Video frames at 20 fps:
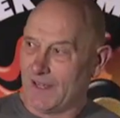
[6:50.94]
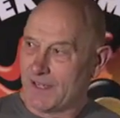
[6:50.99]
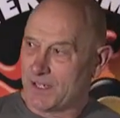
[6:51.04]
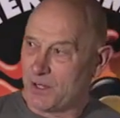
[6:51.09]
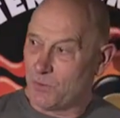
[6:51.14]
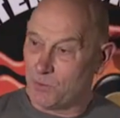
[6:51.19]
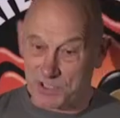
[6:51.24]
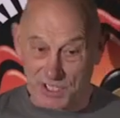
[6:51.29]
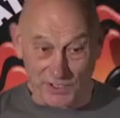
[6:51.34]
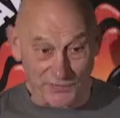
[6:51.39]
so
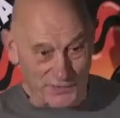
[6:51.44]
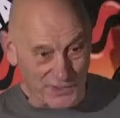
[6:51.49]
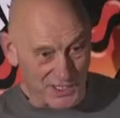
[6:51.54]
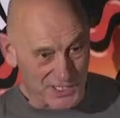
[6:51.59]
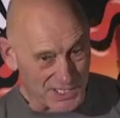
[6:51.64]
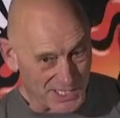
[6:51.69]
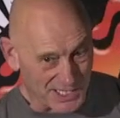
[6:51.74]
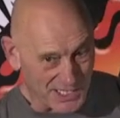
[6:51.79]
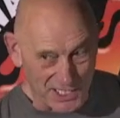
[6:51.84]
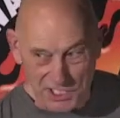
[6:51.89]
what's the first
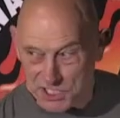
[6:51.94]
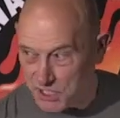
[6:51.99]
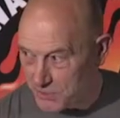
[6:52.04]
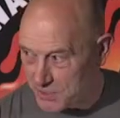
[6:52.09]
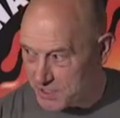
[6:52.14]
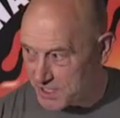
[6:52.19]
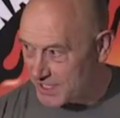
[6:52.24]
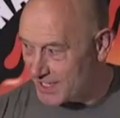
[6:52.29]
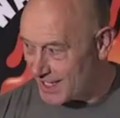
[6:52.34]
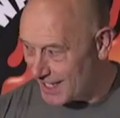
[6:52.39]
thing you do as
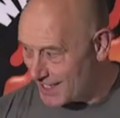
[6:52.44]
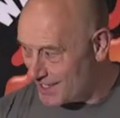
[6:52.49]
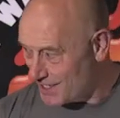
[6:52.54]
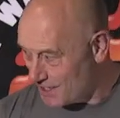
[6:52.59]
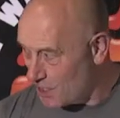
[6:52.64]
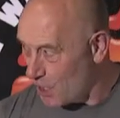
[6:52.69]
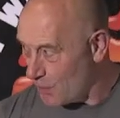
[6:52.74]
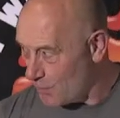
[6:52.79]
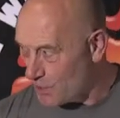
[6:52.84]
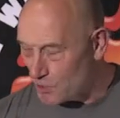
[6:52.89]
a dad? You
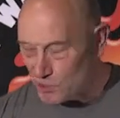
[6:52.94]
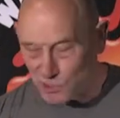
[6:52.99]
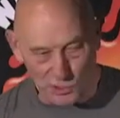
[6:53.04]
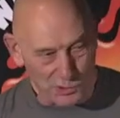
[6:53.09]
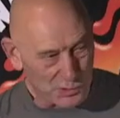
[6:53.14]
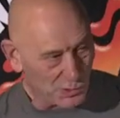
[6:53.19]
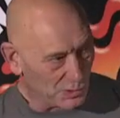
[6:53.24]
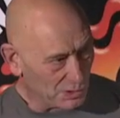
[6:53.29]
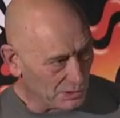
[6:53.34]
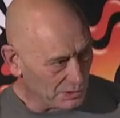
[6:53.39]
go on Google,